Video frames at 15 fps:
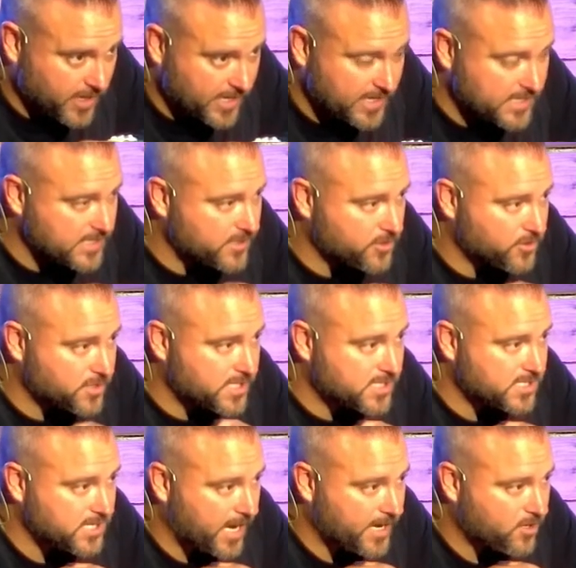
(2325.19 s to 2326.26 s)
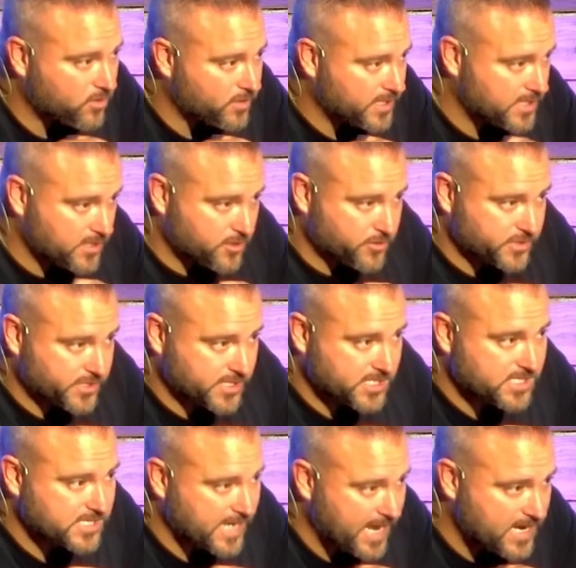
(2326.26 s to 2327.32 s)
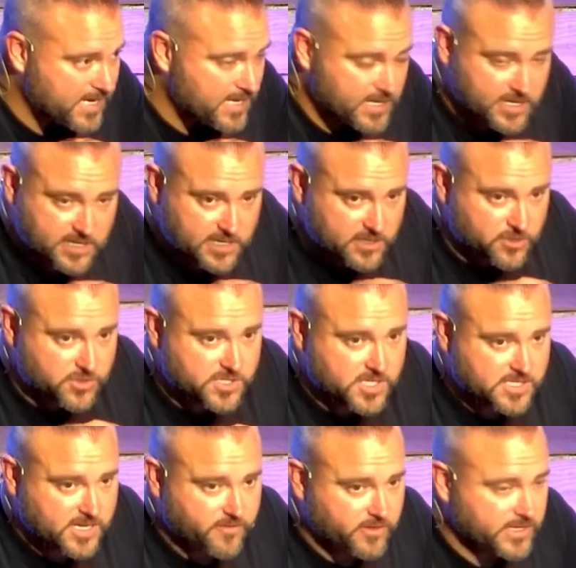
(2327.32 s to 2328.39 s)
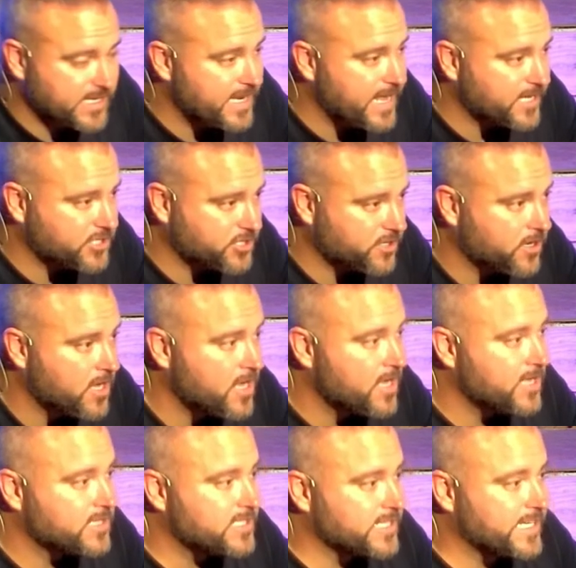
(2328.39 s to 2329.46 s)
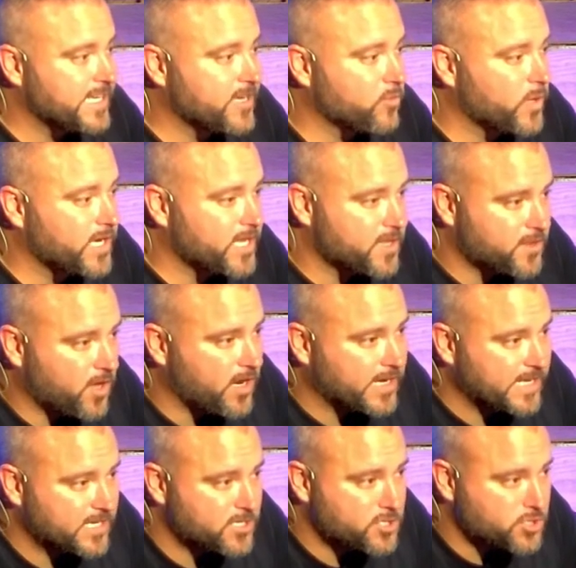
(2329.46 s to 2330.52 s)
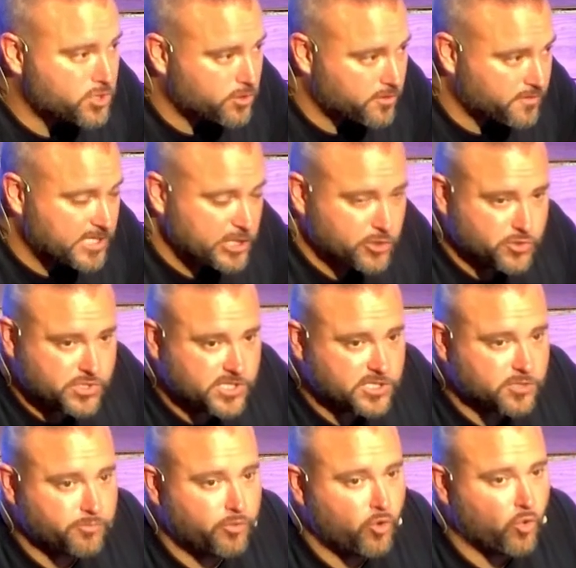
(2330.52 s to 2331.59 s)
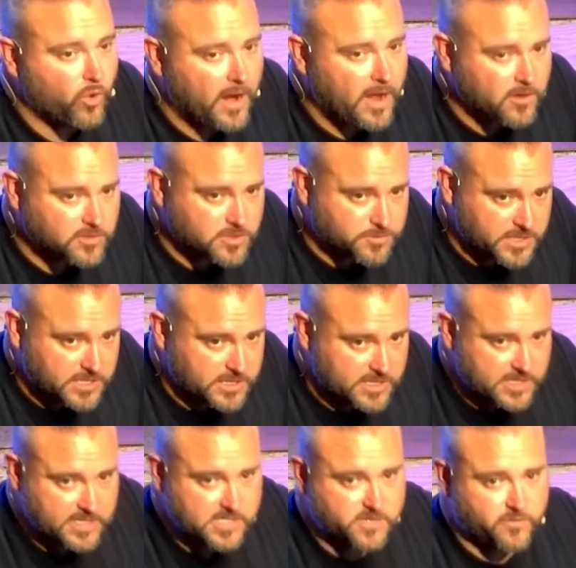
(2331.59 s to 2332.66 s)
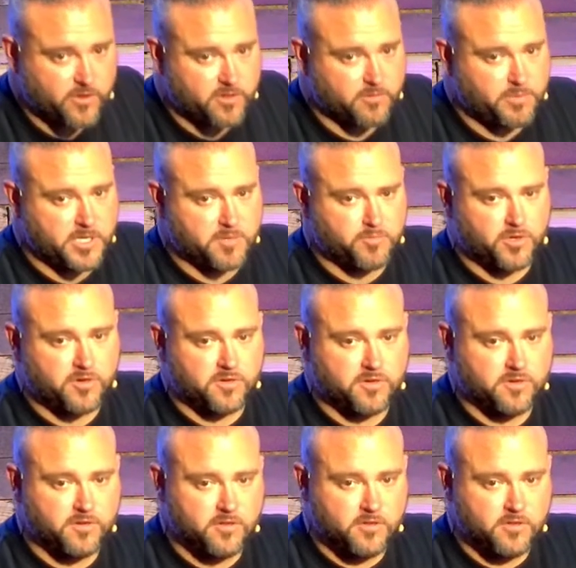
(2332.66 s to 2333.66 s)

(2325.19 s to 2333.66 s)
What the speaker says: Okay? He didn't use his title, he didn't use his standing, he didn't use his heavenly nature to get what he thought he deserved. He used it to pour out to meet the needs of other people.